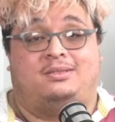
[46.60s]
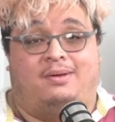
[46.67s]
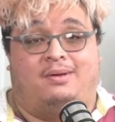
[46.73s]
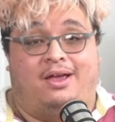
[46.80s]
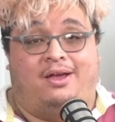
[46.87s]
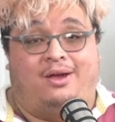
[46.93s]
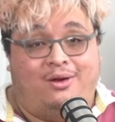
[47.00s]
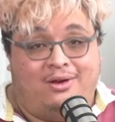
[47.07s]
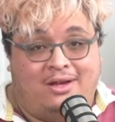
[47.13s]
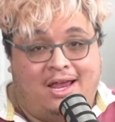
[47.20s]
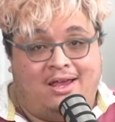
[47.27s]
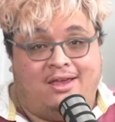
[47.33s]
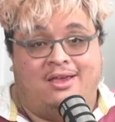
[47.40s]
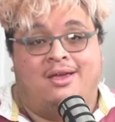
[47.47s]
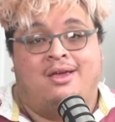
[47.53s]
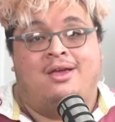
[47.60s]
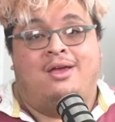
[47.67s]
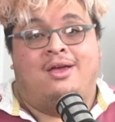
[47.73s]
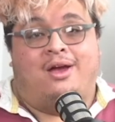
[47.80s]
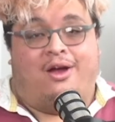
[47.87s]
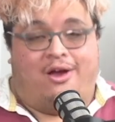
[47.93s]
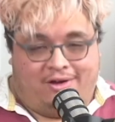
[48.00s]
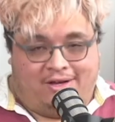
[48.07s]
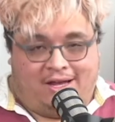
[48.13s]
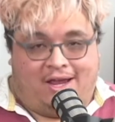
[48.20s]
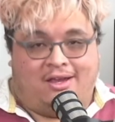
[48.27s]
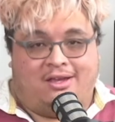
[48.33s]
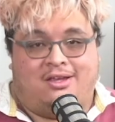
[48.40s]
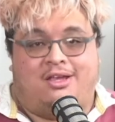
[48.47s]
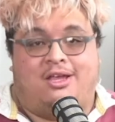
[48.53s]
by ŌNAC.
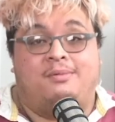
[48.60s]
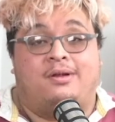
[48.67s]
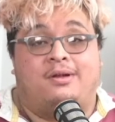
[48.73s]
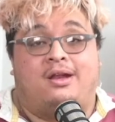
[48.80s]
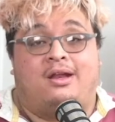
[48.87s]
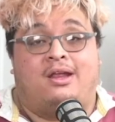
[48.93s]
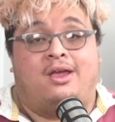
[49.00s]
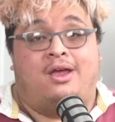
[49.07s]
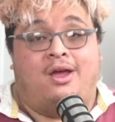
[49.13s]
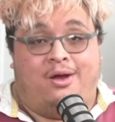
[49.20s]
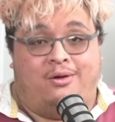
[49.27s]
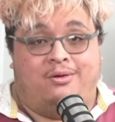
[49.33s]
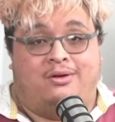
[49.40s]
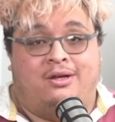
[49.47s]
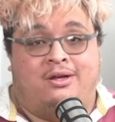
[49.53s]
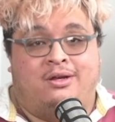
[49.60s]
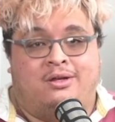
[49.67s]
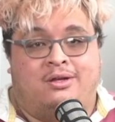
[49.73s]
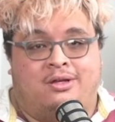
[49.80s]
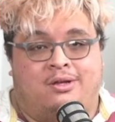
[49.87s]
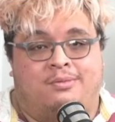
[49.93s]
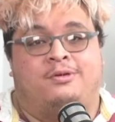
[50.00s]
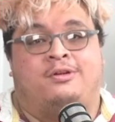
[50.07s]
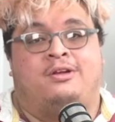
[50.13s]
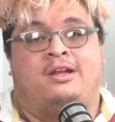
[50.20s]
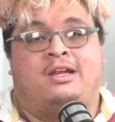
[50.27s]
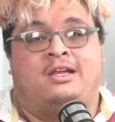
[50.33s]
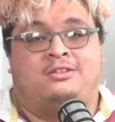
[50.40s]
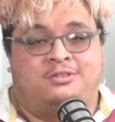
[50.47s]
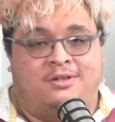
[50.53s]
ŌNAC, community-owned,
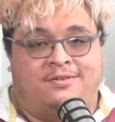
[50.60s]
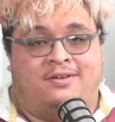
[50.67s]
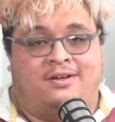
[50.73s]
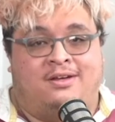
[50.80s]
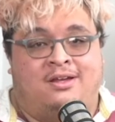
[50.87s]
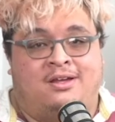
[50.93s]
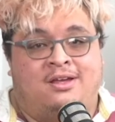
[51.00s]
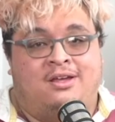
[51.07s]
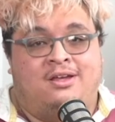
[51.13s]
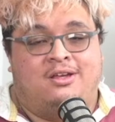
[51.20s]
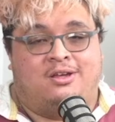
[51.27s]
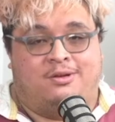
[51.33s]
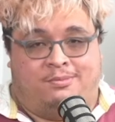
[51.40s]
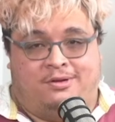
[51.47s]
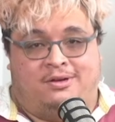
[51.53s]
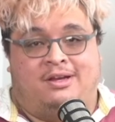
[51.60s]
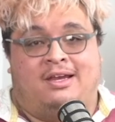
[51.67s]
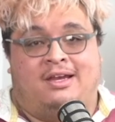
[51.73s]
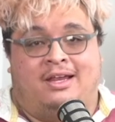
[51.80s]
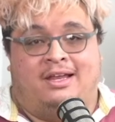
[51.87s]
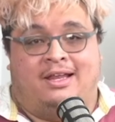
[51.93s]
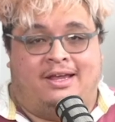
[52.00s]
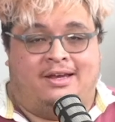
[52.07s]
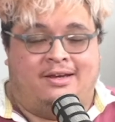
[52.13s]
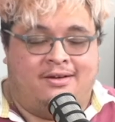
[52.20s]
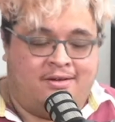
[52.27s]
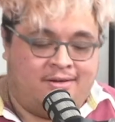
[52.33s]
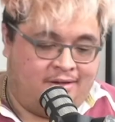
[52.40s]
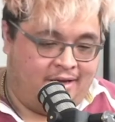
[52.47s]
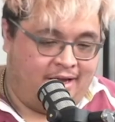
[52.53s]
community-driven, community-led.
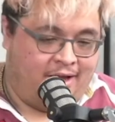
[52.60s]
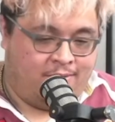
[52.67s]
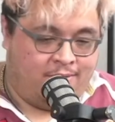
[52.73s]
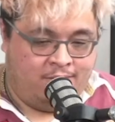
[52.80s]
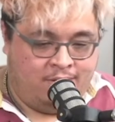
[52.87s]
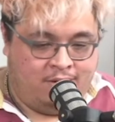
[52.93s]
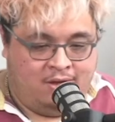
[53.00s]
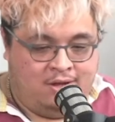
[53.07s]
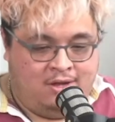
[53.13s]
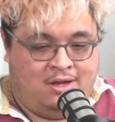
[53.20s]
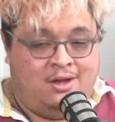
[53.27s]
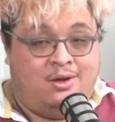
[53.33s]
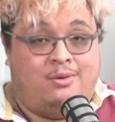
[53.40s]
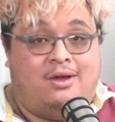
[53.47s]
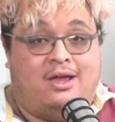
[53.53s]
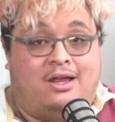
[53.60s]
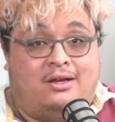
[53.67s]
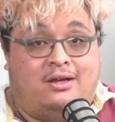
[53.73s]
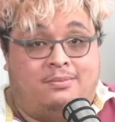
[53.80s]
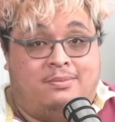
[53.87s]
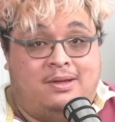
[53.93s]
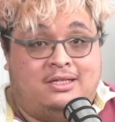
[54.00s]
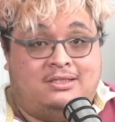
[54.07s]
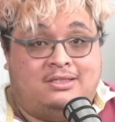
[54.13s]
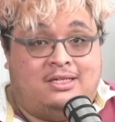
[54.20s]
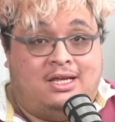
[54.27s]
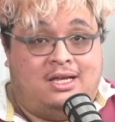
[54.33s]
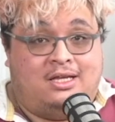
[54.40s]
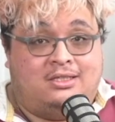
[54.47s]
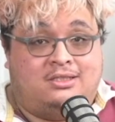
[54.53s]
Now, we had an amazing
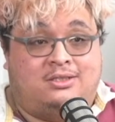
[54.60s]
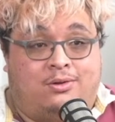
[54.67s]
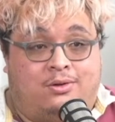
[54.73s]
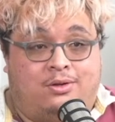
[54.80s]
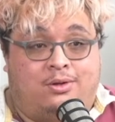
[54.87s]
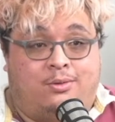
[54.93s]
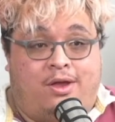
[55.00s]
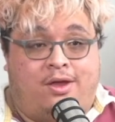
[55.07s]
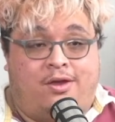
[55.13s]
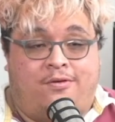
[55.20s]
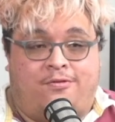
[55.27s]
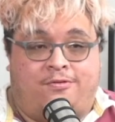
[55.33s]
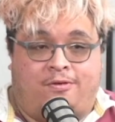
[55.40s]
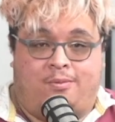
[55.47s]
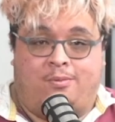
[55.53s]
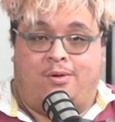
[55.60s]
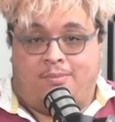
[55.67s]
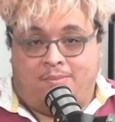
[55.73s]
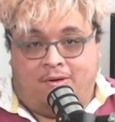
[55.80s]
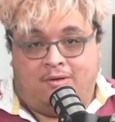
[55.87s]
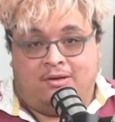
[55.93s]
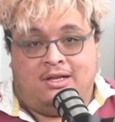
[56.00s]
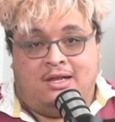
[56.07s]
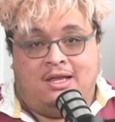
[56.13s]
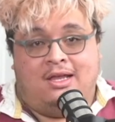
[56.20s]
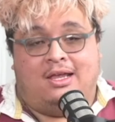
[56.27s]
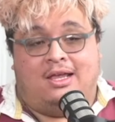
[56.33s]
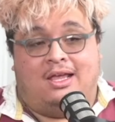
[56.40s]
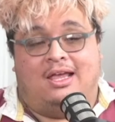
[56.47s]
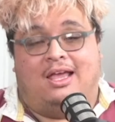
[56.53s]
guest all the way from
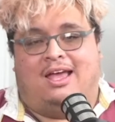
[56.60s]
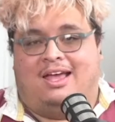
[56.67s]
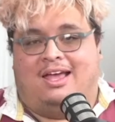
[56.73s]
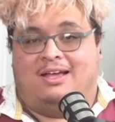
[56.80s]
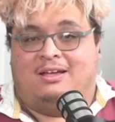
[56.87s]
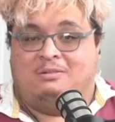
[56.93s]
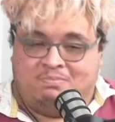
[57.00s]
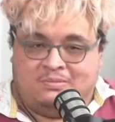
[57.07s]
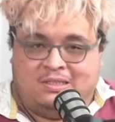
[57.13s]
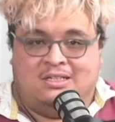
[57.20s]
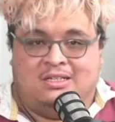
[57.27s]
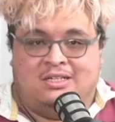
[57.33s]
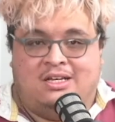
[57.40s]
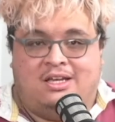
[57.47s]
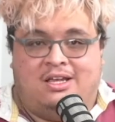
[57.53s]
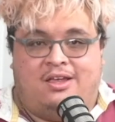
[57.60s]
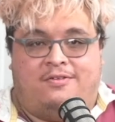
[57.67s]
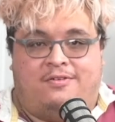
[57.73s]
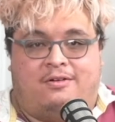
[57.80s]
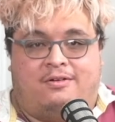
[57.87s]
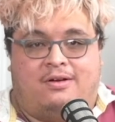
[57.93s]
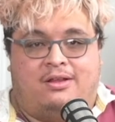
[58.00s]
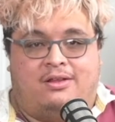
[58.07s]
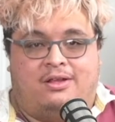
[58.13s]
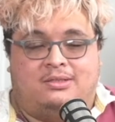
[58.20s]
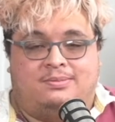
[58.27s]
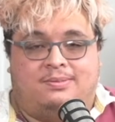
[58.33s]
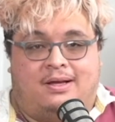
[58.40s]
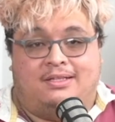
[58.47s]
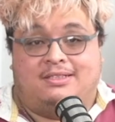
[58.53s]
Waimonli. If you're around those
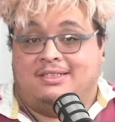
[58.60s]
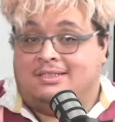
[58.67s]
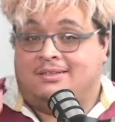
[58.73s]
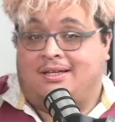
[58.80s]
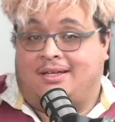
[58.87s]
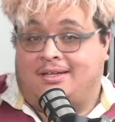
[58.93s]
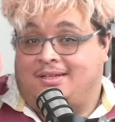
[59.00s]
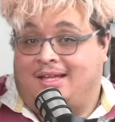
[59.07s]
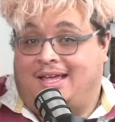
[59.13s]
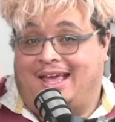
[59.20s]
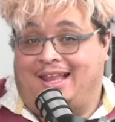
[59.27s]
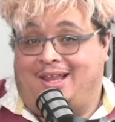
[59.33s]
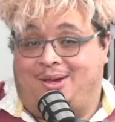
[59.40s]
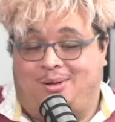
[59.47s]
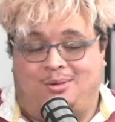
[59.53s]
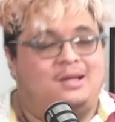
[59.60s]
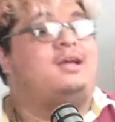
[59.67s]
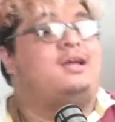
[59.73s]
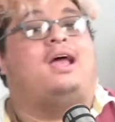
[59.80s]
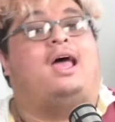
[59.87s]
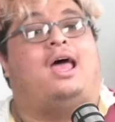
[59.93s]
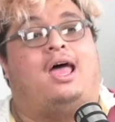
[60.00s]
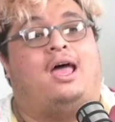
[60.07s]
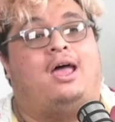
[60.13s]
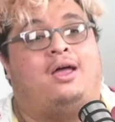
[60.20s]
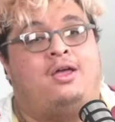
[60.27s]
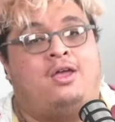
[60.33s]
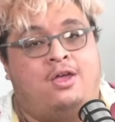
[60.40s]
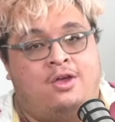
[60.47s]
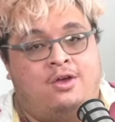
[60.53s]
parts, hello.
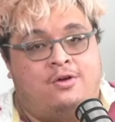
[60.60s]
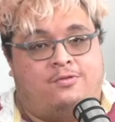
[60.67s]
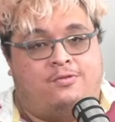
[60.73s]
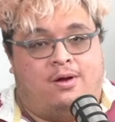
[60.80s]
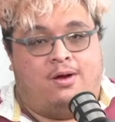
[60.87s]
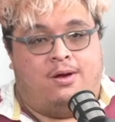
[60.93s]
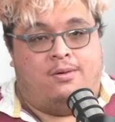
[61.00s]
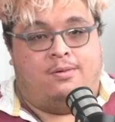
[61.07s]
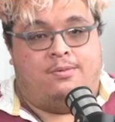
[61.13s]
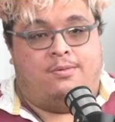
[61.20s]
From